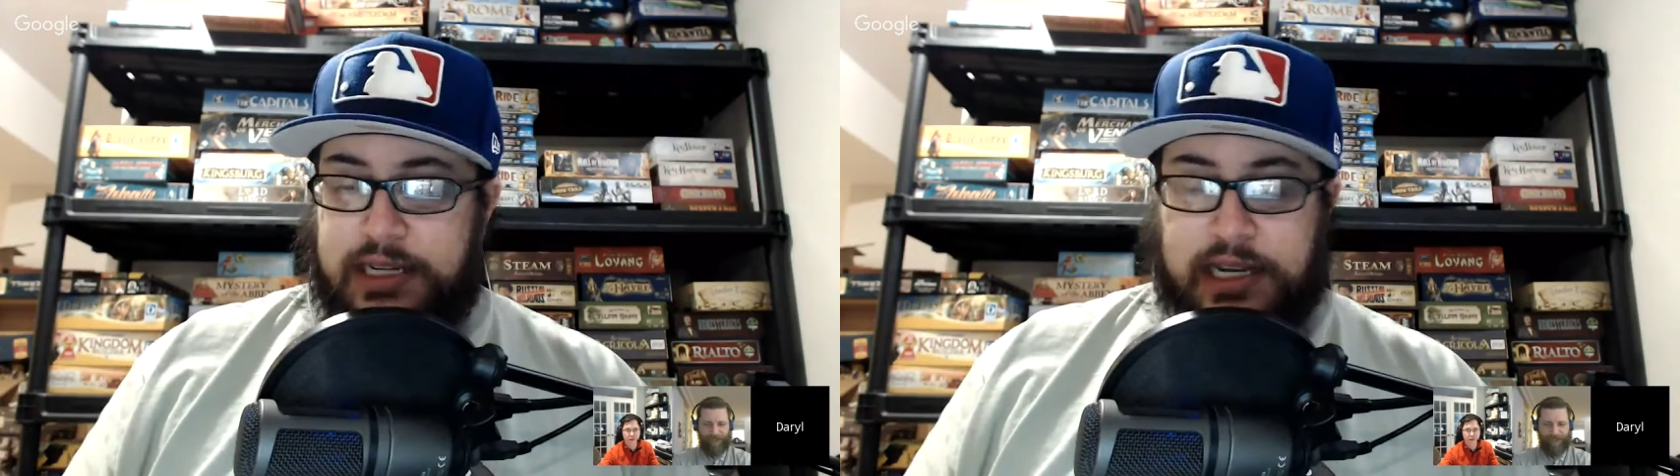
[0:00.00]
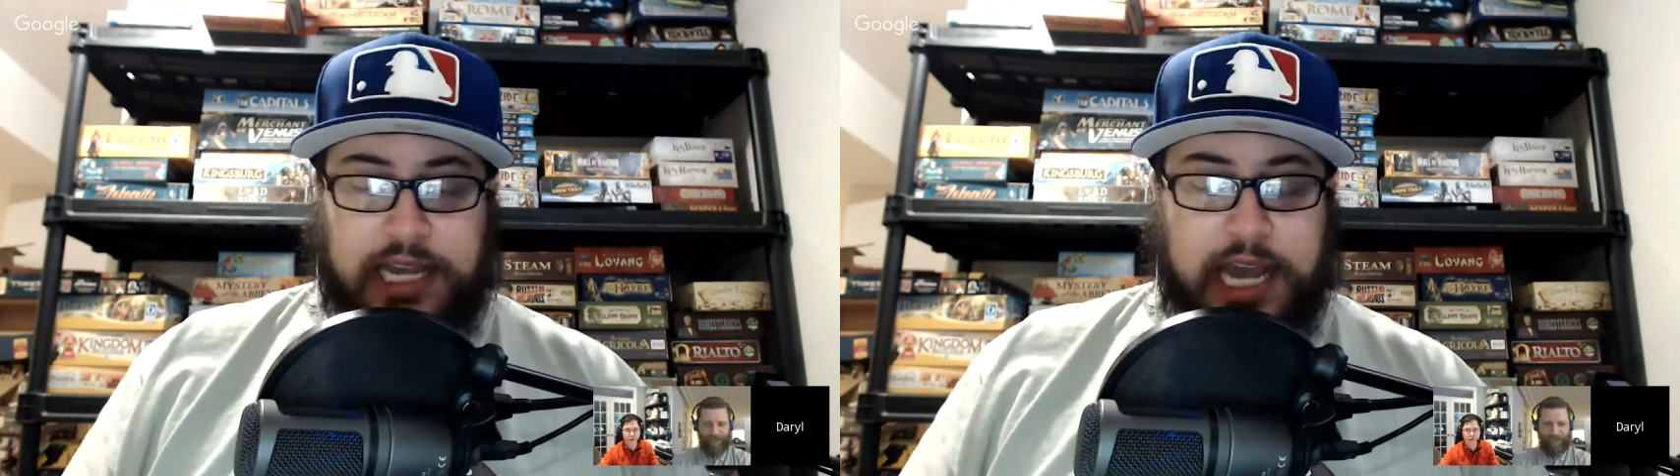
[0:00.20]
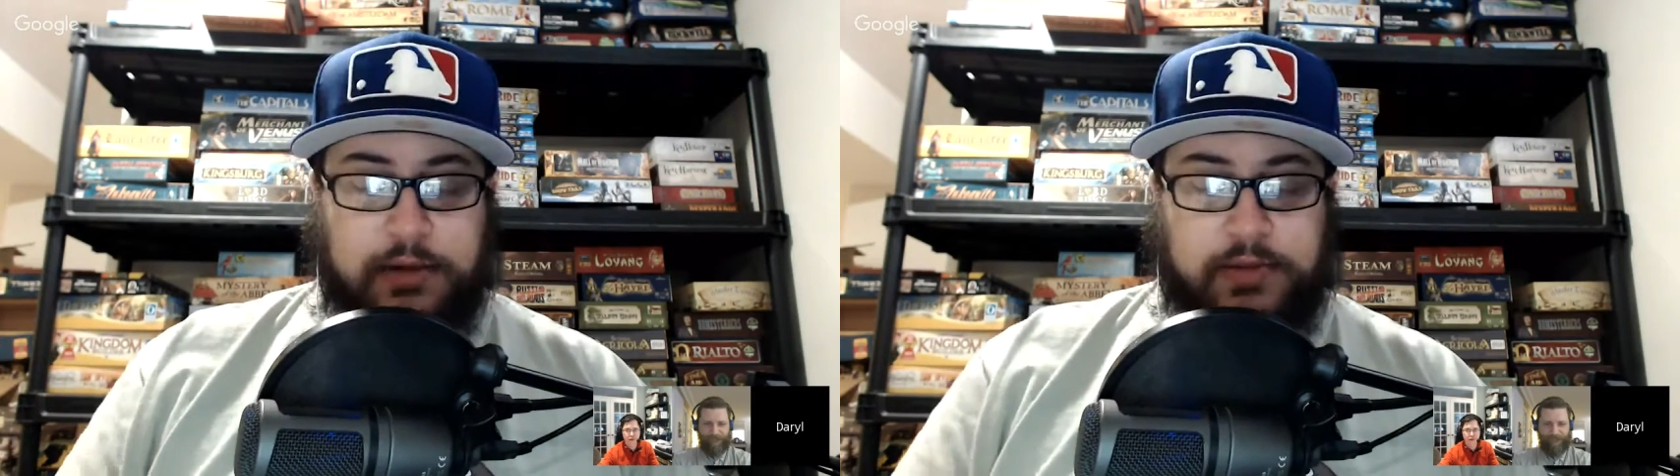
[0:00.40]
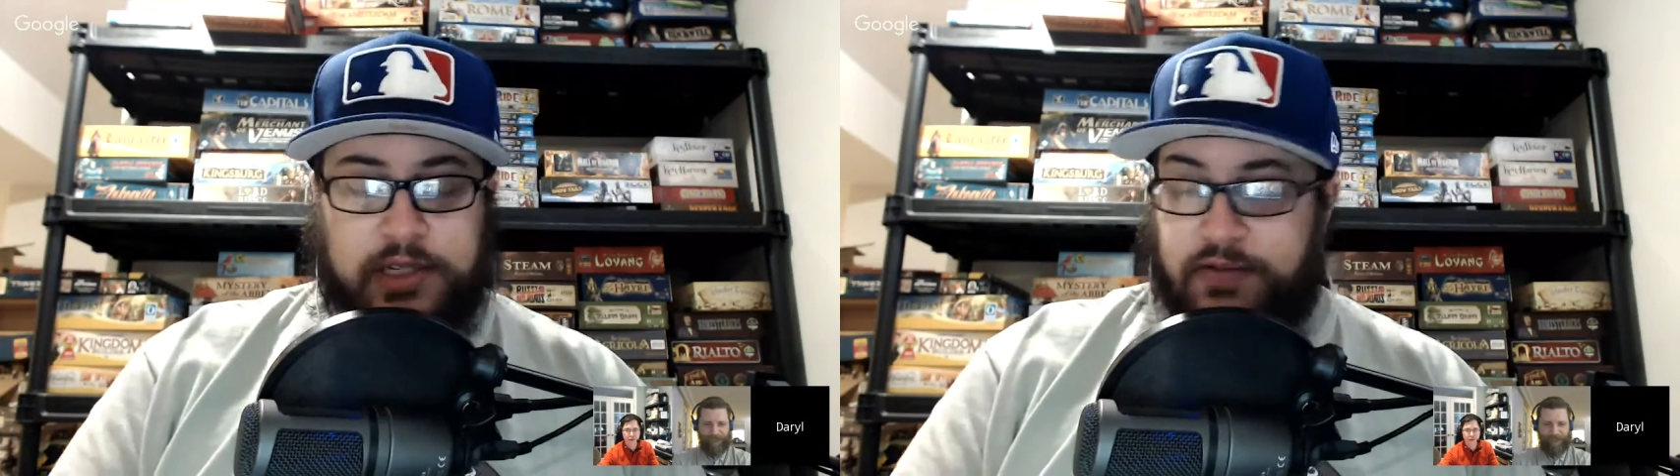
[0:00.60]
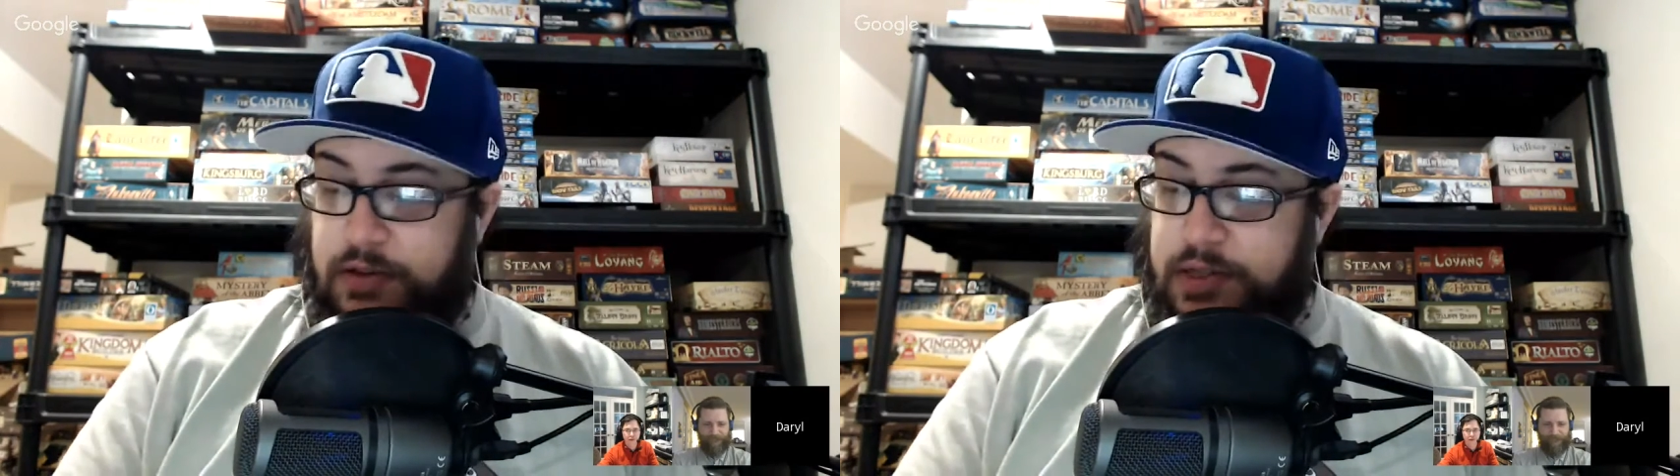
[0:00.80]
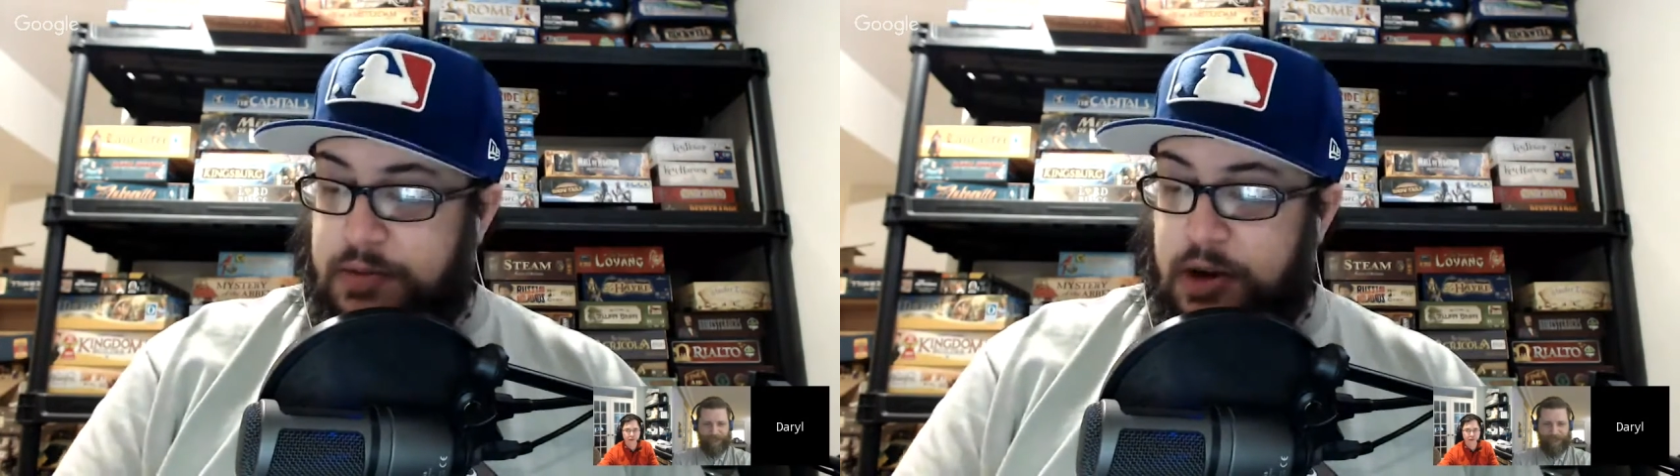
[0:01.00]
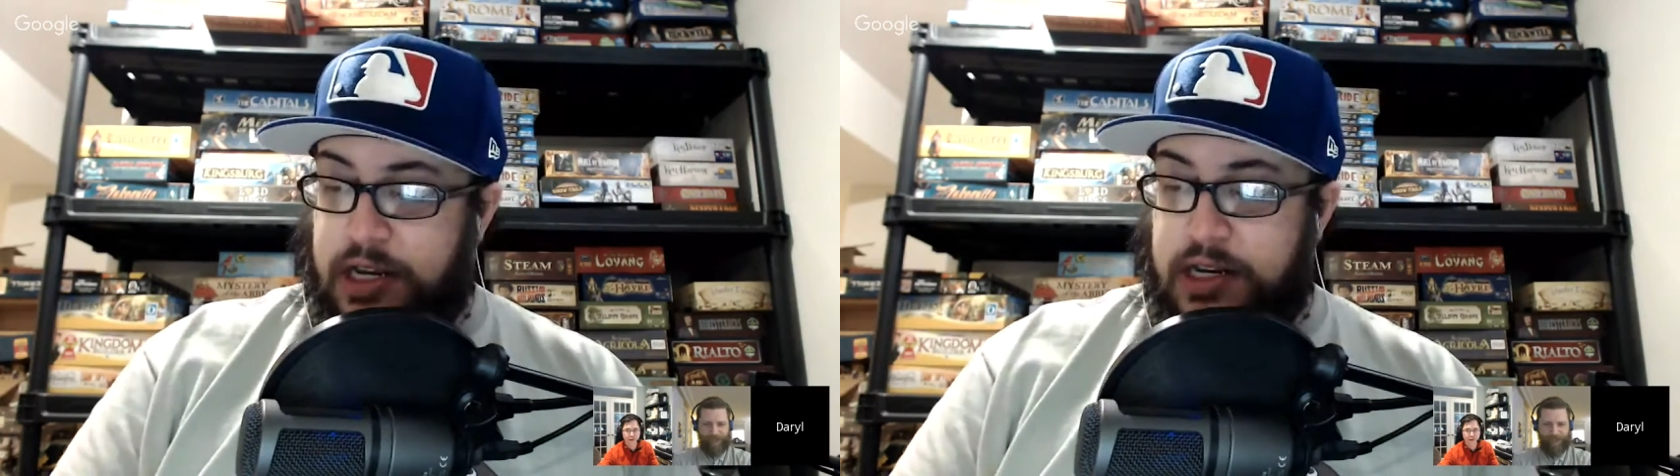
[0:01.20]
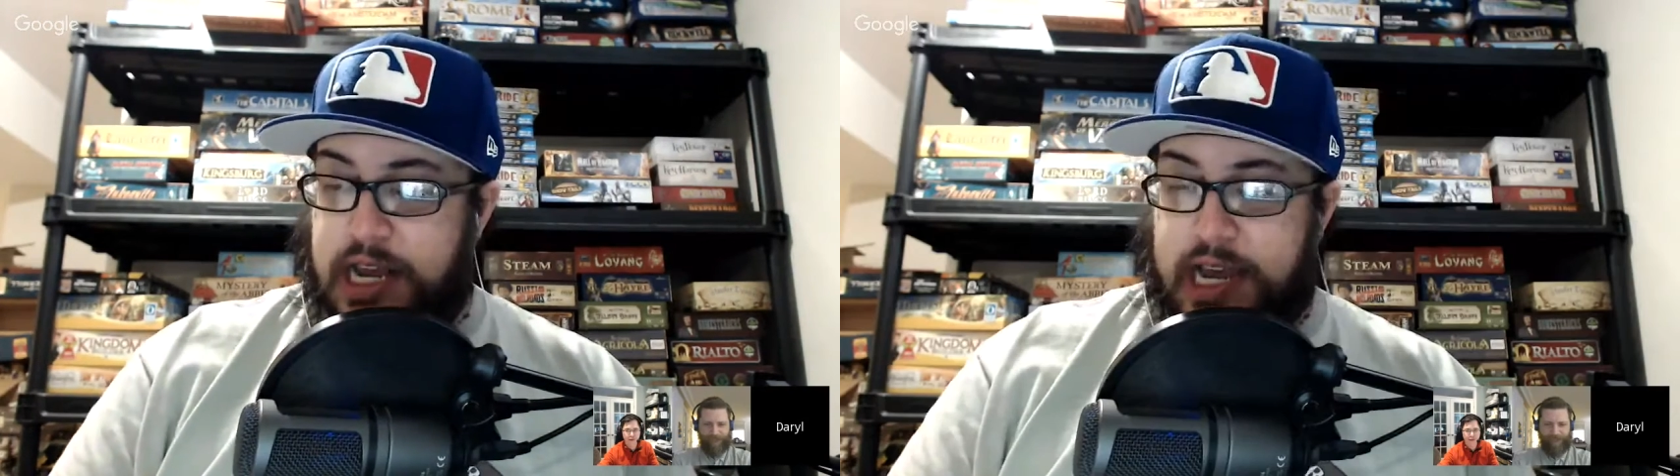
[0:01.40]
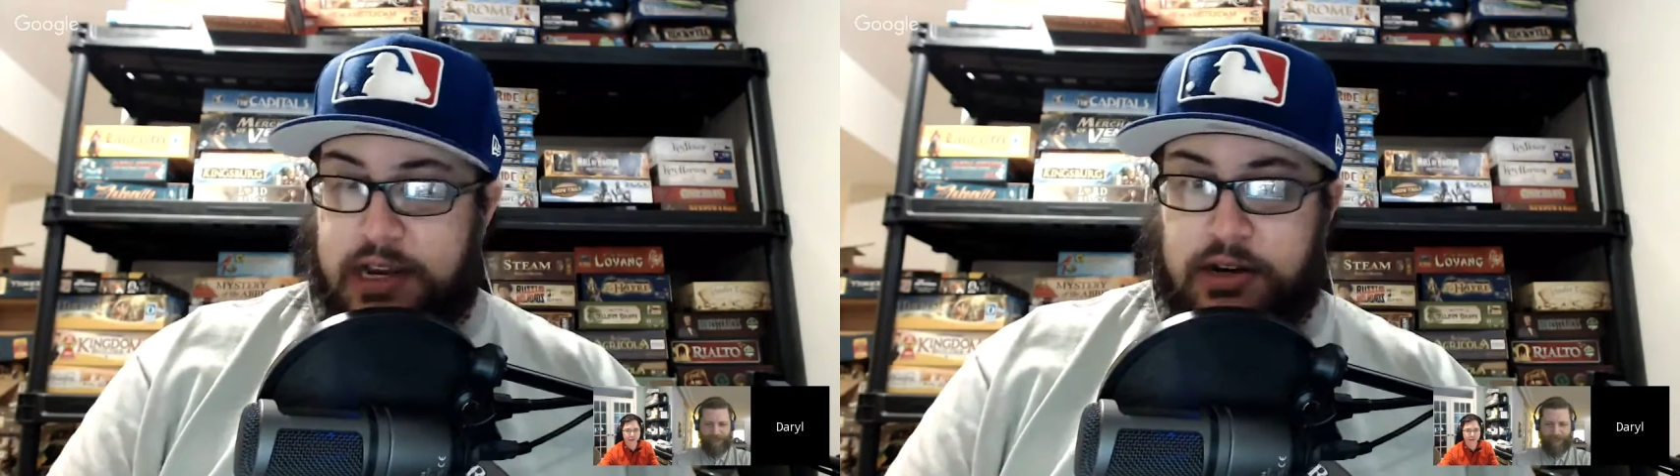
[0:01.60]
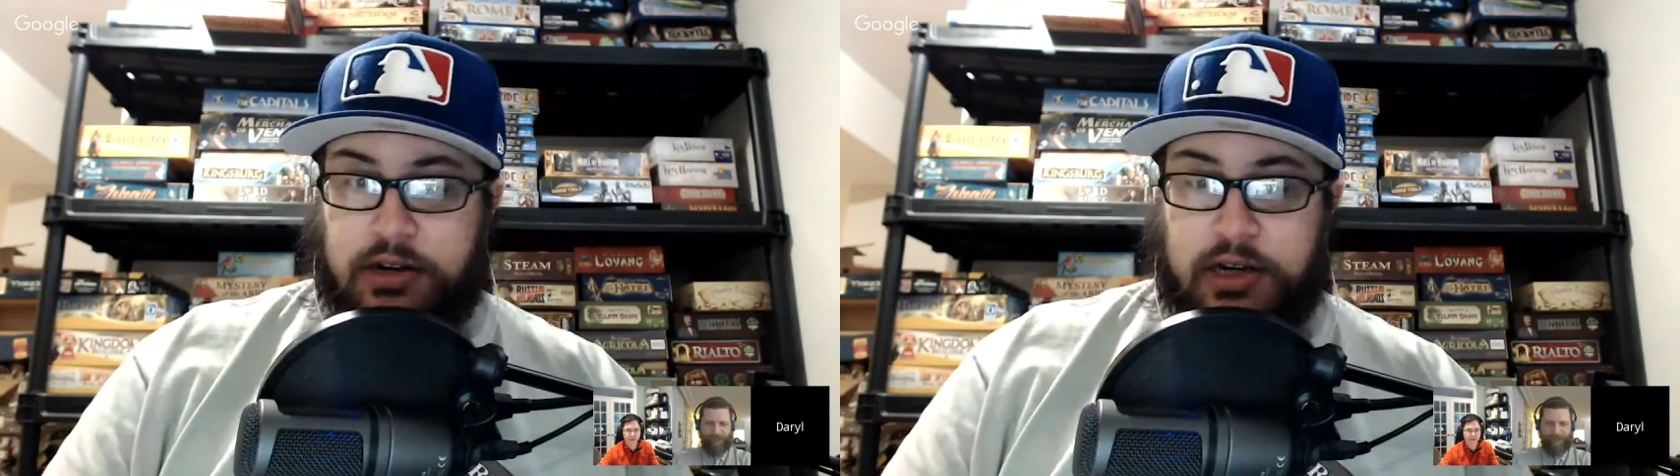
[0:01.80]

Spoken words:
games from Smirk and Dagger.